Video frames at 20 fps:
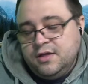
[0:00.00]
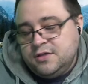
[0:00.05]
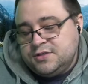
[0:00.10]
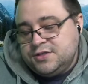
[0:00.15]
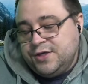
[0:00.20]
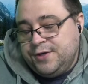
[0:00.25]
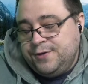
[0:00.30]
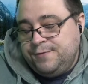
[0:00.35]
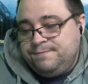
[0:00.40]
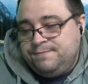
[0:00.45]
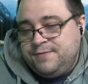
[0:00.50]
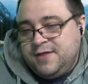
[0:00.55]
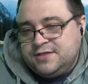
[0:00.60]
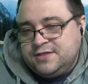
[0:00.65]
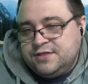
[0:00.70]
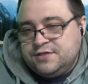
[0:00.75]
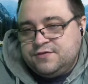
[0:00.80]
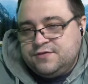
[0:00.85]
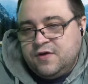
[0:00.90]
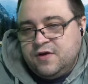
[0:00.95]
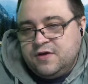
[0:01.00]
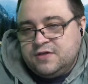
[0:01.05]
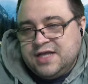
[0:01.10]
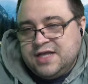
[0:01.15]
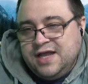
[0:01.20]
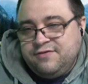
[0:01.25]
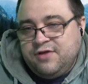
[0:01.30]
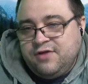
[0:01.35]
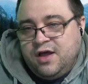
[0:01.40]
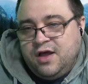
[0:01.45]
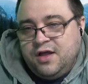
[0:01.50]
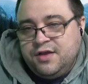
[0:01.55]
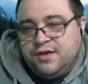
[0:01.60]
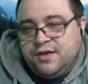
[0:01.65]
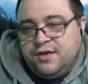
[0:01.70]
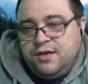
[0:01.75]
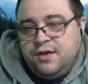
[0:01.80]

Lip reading: So that's as far as I've gotten.